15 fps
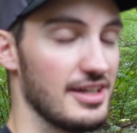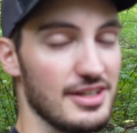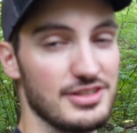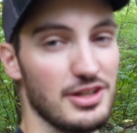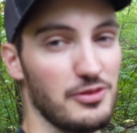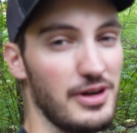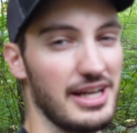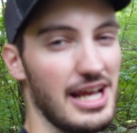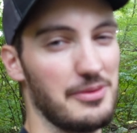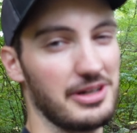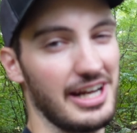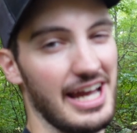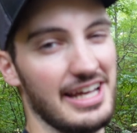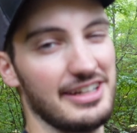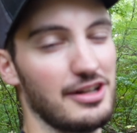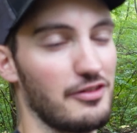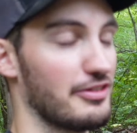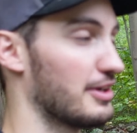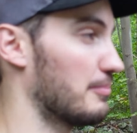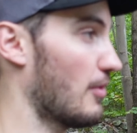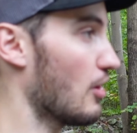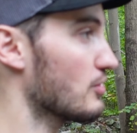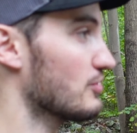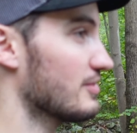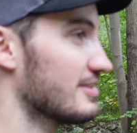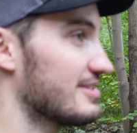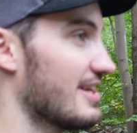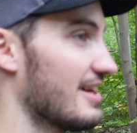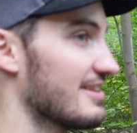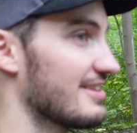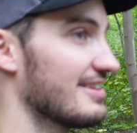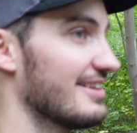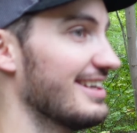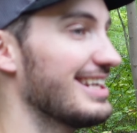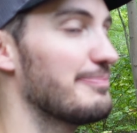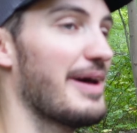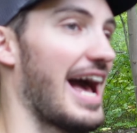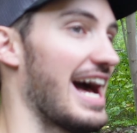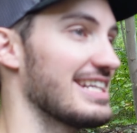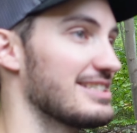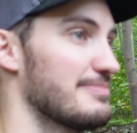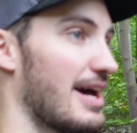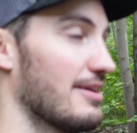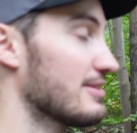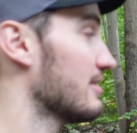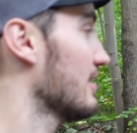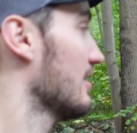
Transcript: So right now we're gonna hand it over to Marshall and Seth in the past, about